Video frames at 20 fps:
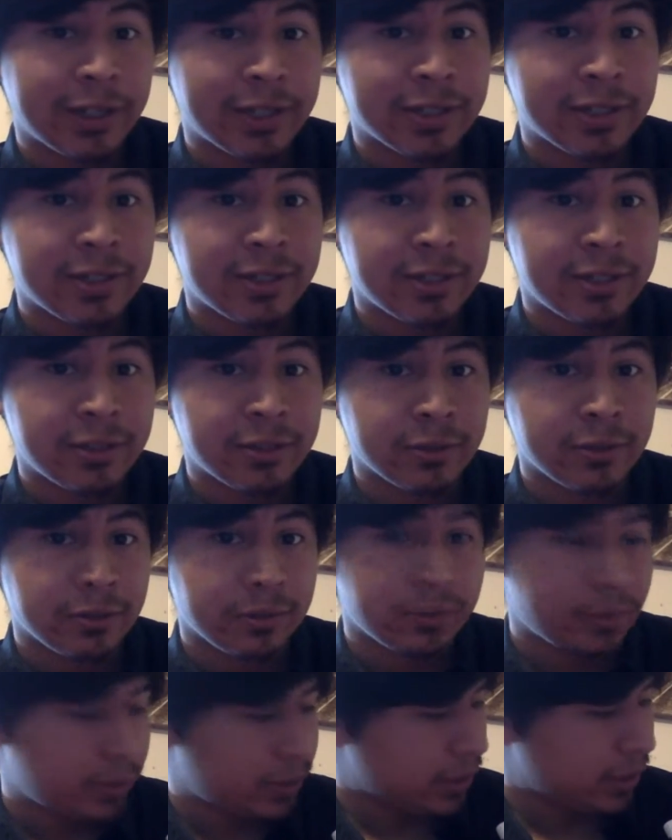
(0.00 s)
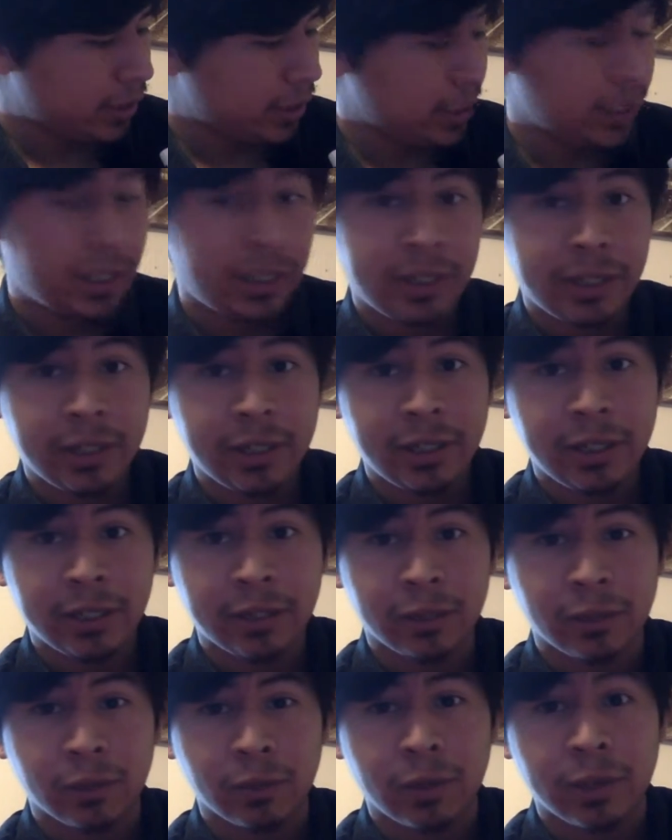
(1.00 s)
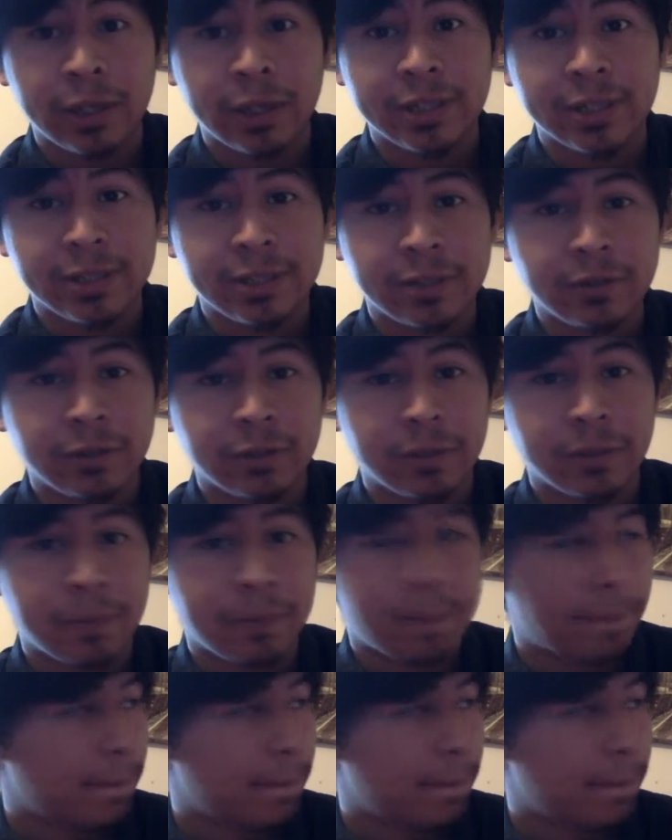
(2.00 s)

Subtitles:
x is 2 and our y is 0.